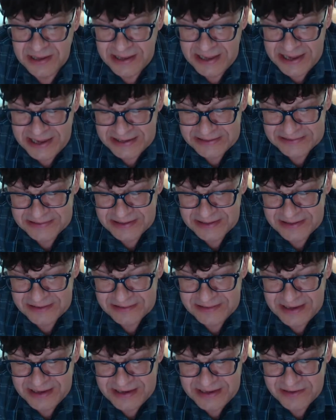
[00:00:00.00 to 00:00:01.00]
And uh,
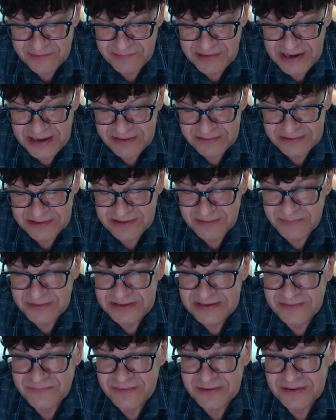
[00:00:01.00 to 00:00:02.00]
getting around can be
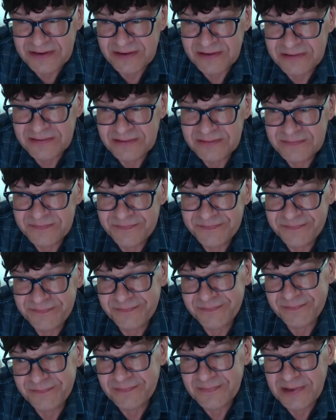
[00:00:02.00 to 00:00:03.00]
difficult.
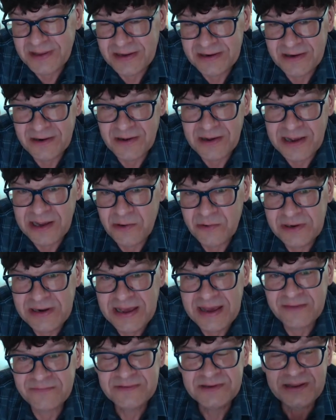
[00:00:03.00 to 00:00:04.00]
I don't know. I would
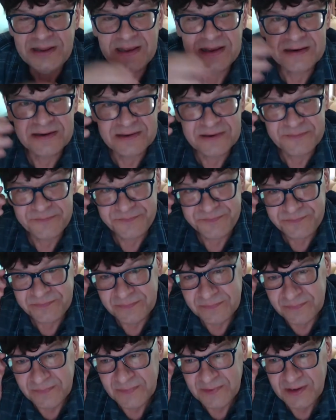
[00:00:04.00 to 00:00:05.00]
have to get a
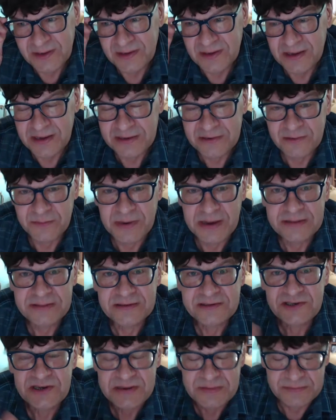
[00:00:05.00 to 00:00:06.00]
I don't mind
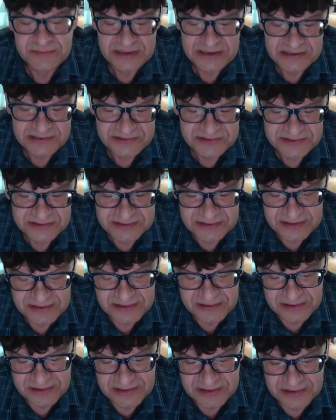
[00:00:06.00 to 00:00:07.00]
the jeepneys and
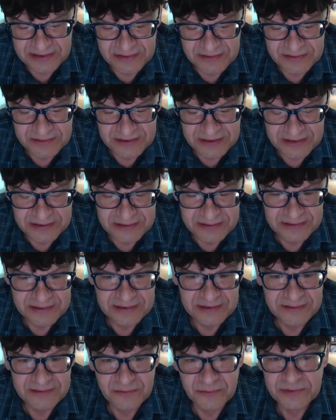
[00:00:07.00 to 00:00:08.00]
the uh,
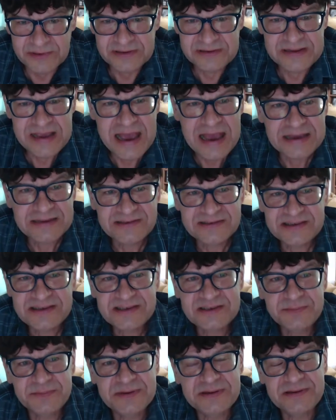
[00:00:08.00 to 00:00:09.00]
and or the
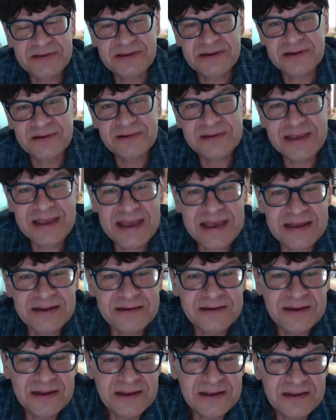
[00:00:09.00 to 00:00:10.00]
taxis, but you know,
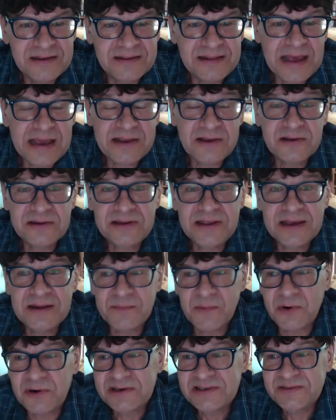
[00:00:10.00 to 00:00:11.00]
again, that could get
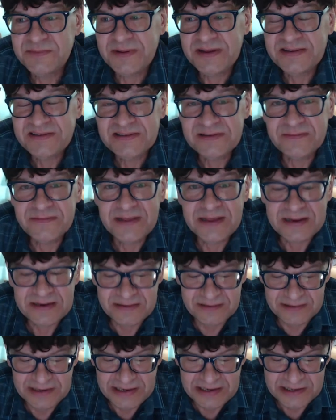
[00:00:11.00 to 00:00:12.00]
more expensive
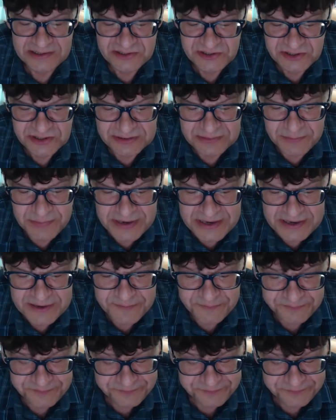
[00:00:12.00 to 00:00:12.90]
than than it should be.